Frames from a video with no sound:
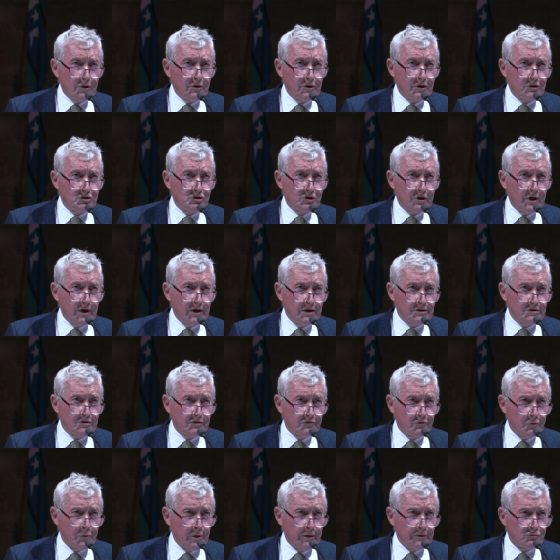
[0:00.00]
The
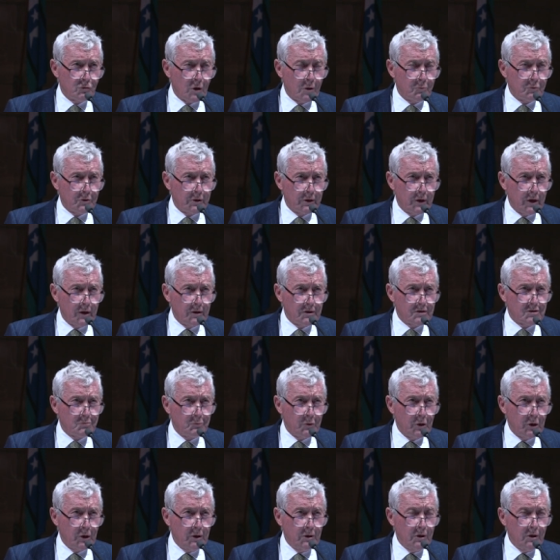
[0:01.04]
charges have been dropped against
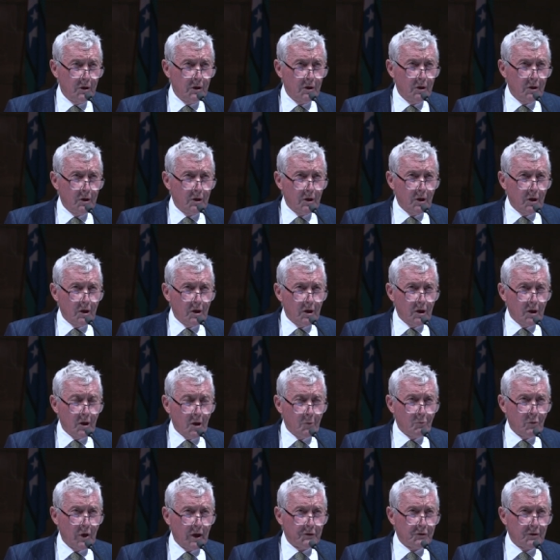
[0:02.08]
me,
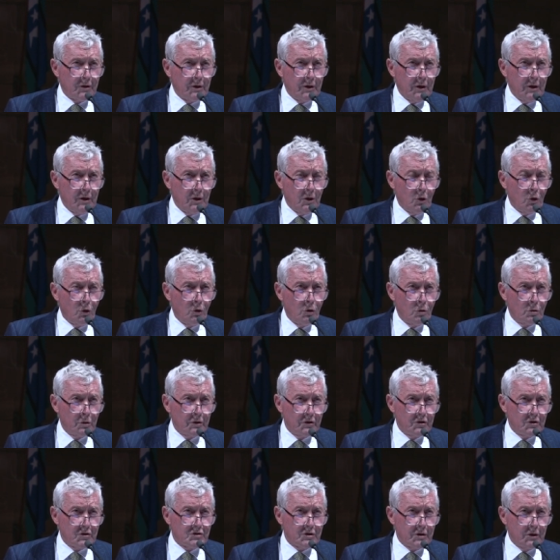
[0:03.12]
but the
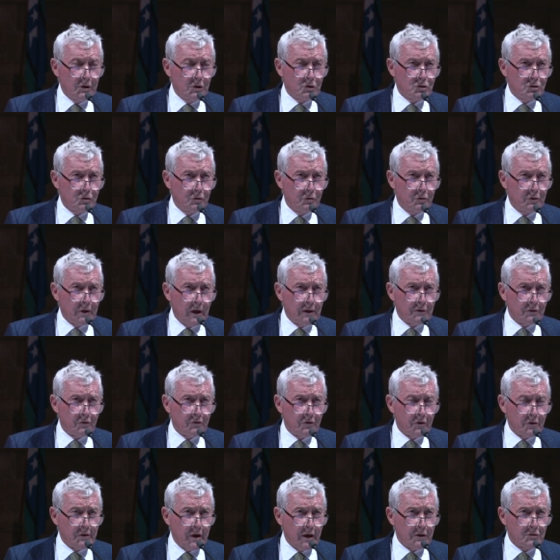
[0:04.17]
orders issued under
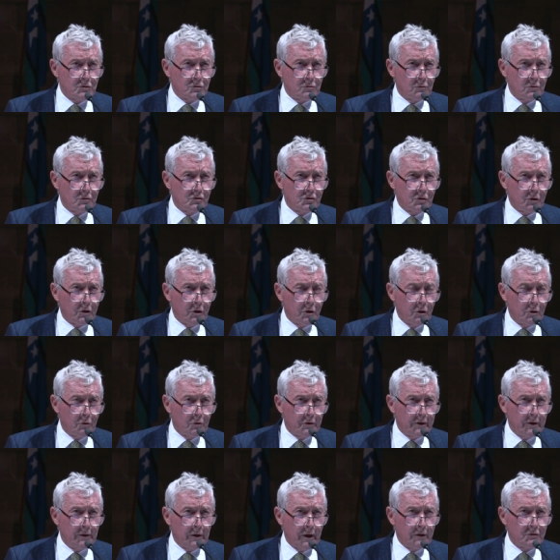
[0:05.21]
the national
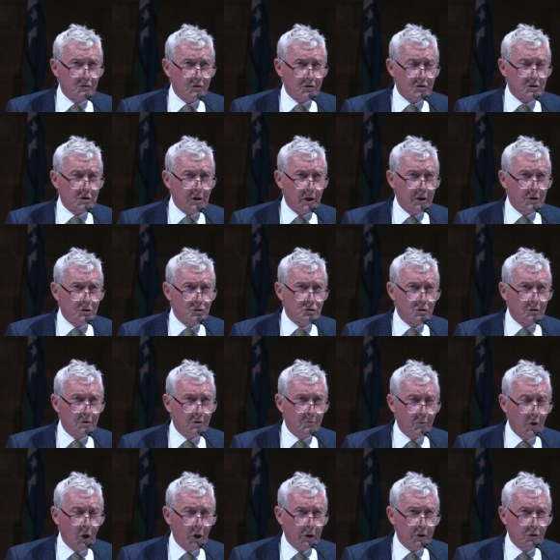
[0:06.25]
security
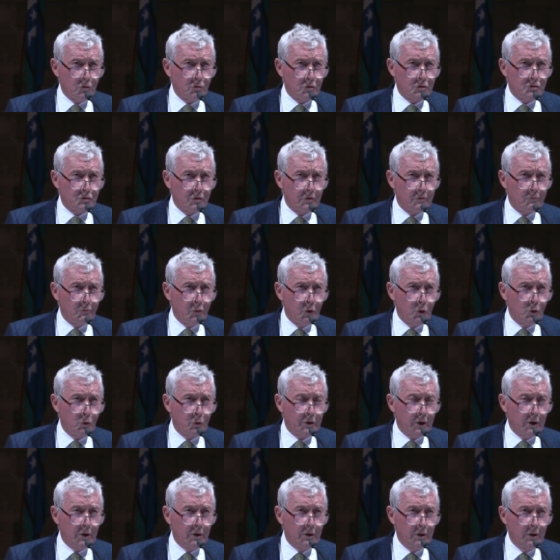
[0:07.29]
legislation by Christian
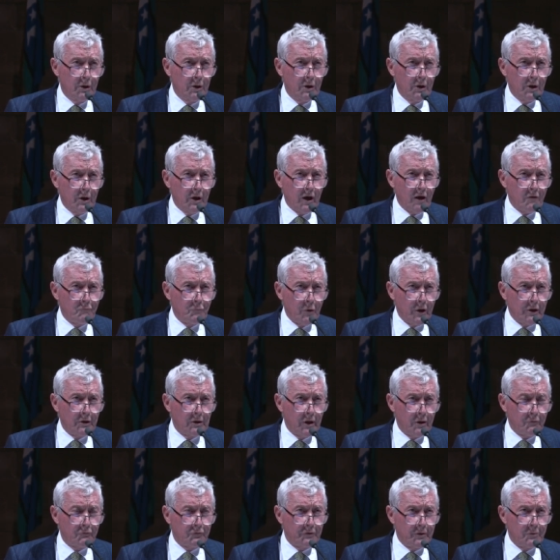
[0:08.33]
Porter have been
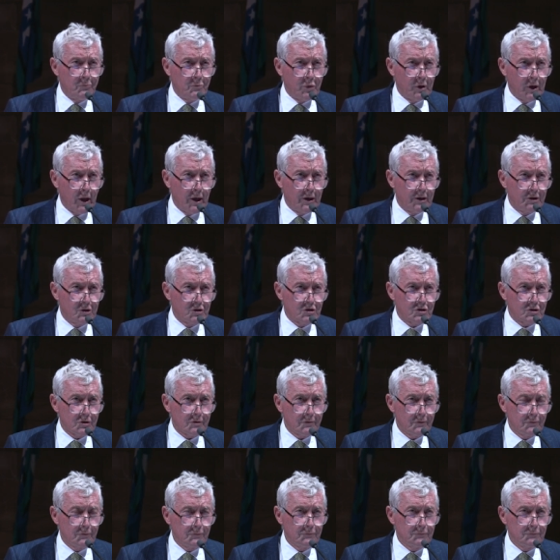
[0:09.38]
left in place.